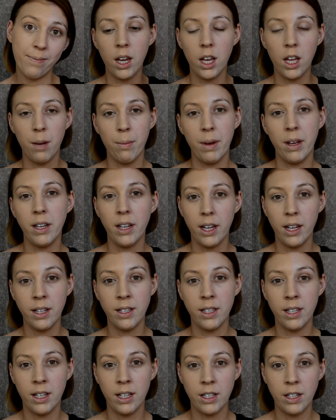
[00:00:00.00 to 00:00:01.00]
In Amanda
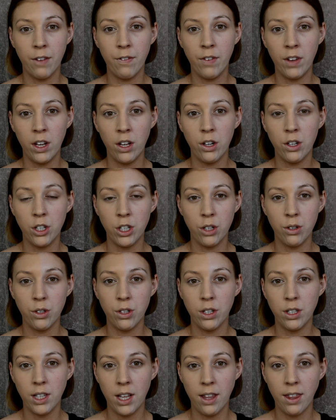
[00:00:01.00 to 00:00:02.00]
Ensings' video, she
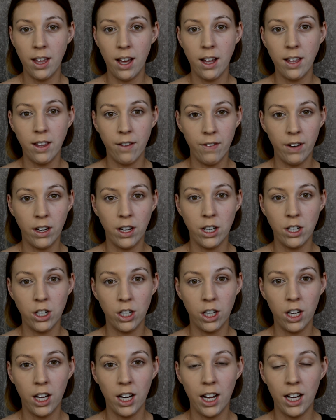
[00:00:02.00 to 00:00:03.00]
also said that the
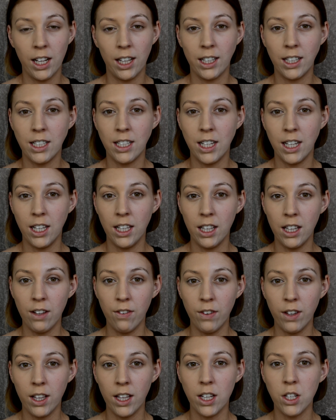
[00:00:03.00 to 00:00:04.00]
foundation kind of had like a tingly
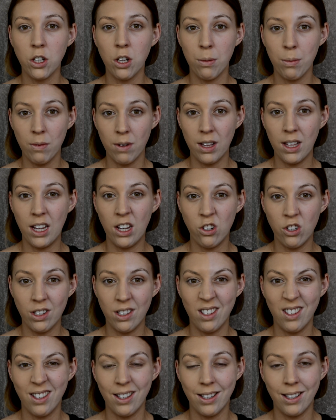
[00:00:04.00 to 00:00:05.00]
feeling, so I'm really
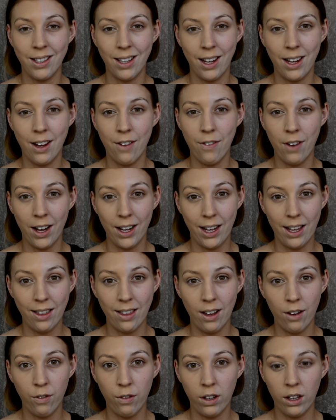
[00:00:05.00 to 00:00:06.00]
interested to see if I get
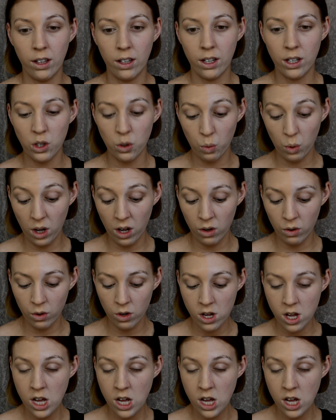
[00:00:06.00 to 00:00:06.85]
that feeling as well.